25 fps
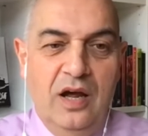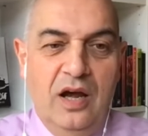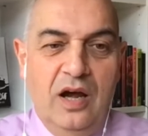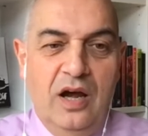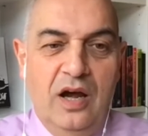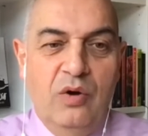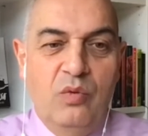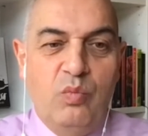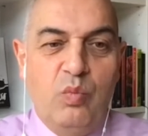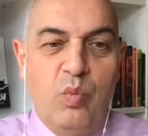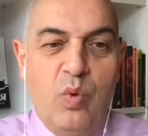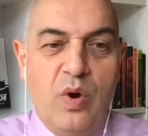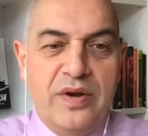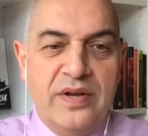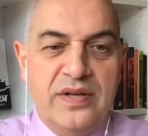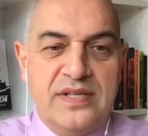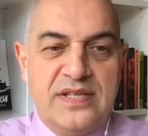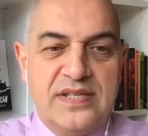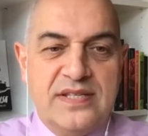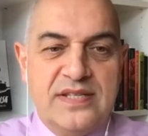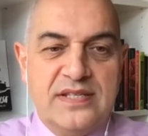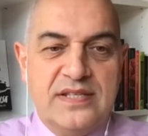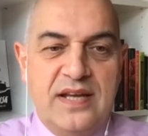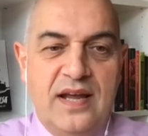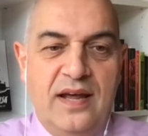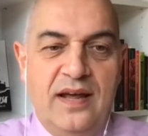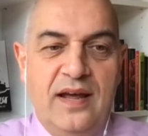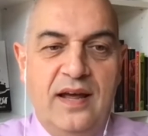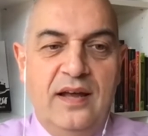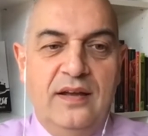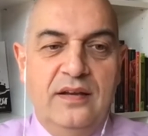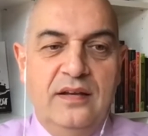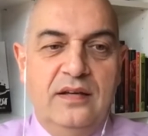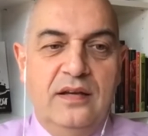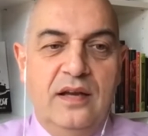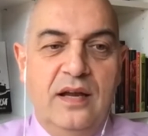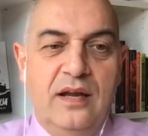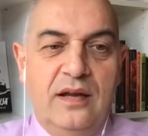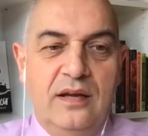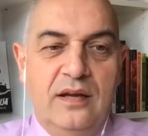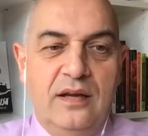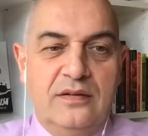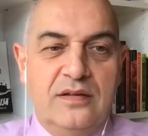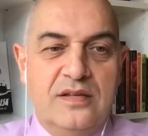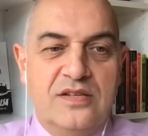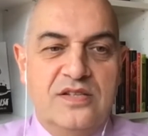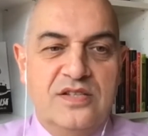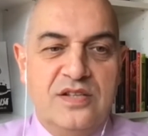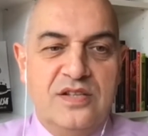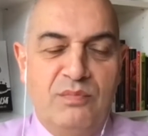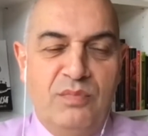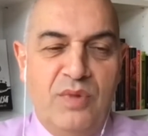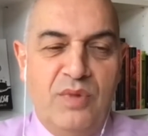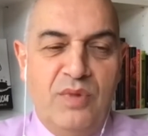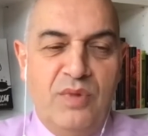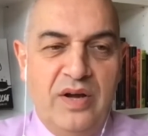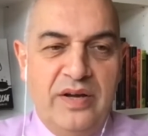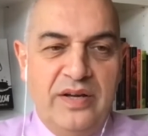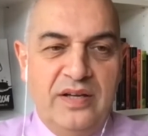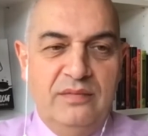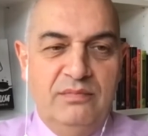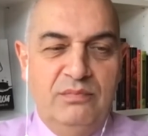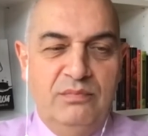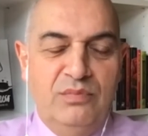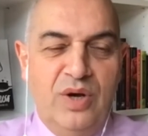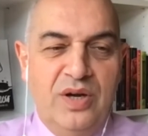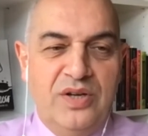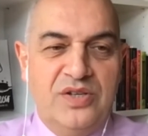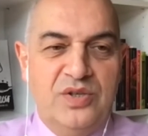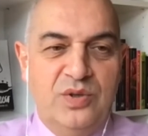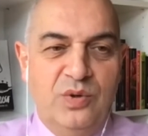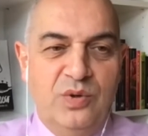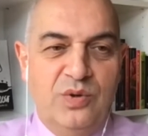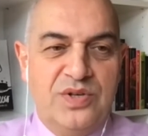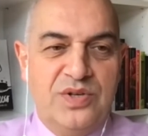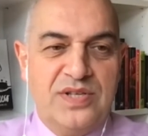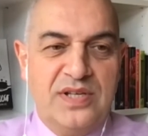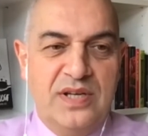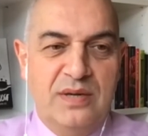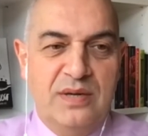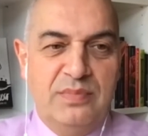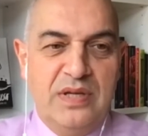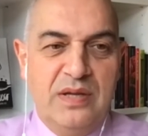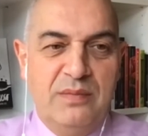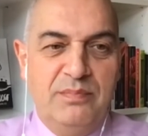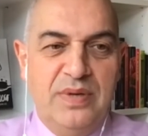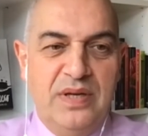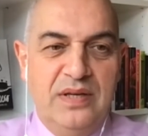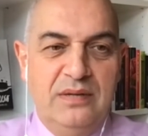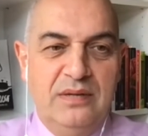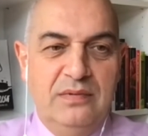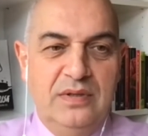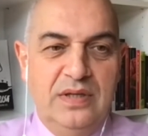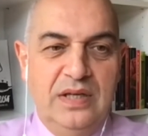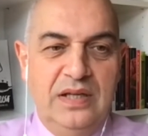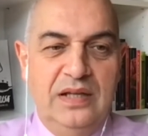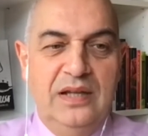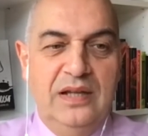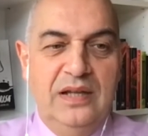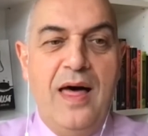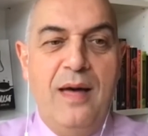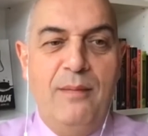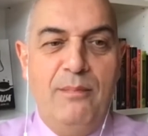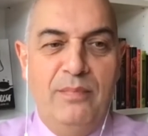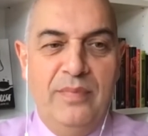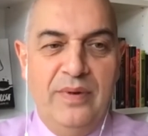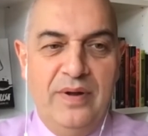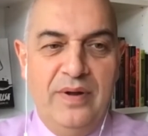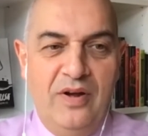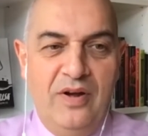I want to start, so my talk's going to be a bit glum,